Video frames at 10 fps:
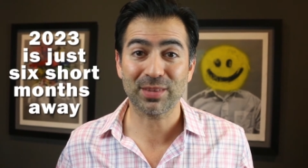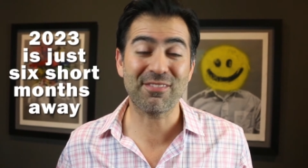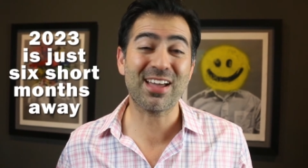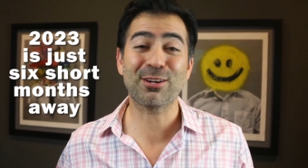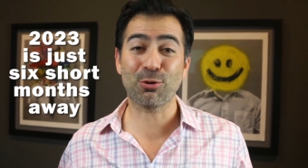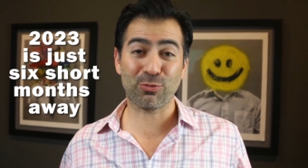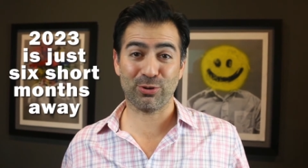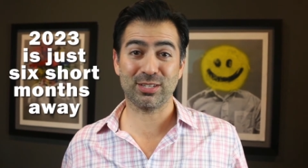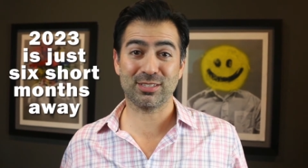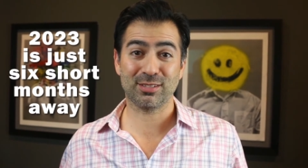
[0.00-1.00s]
I've had
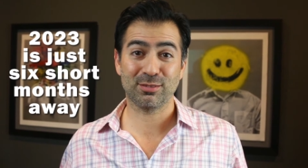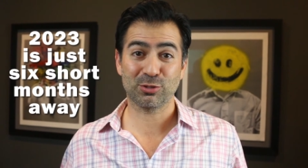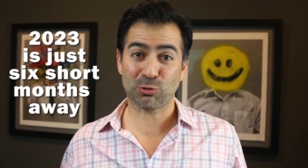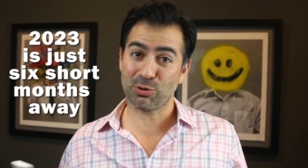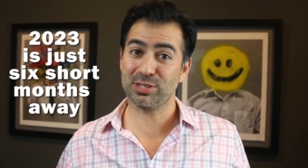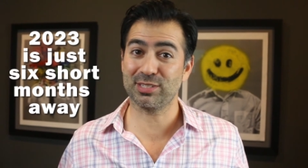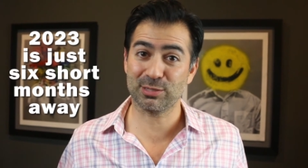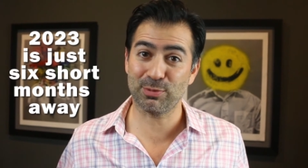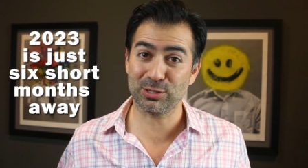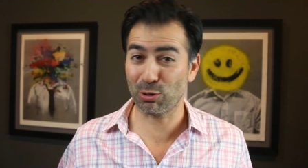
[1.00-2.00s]
girlfriends shorter than
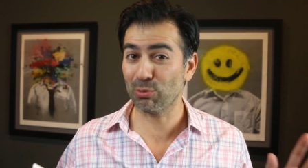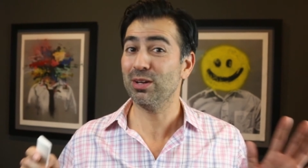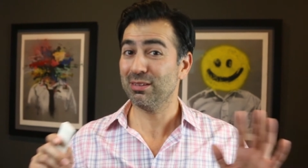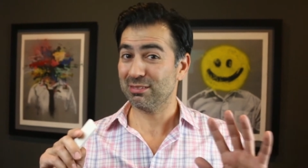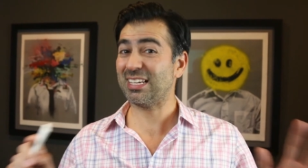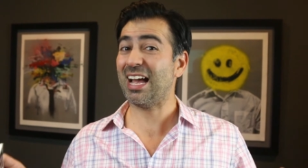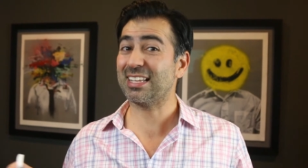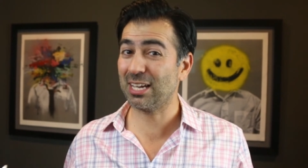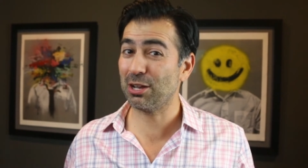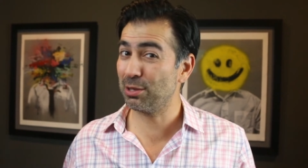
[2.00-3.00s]
6 months, so to kind of
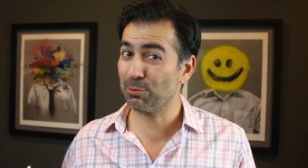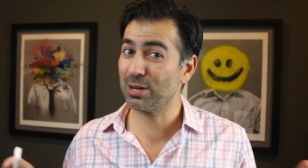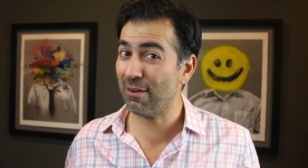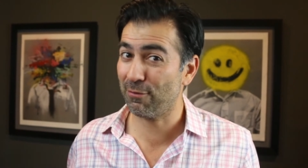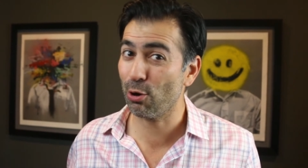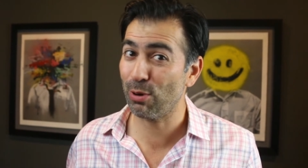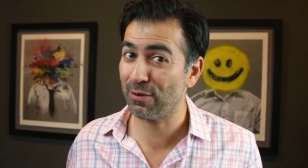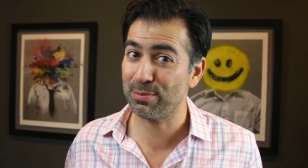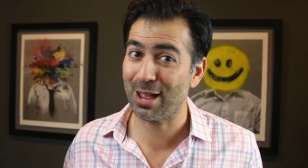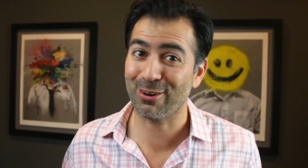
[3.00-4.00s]
tell you that we're not far away
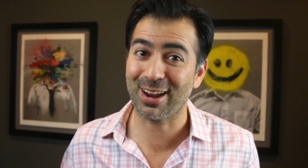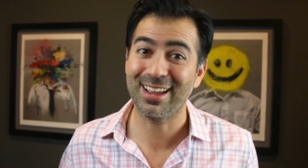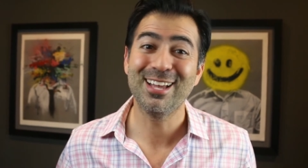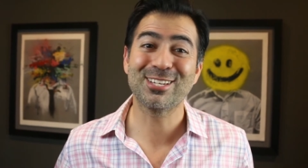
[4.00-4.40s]
from that, right?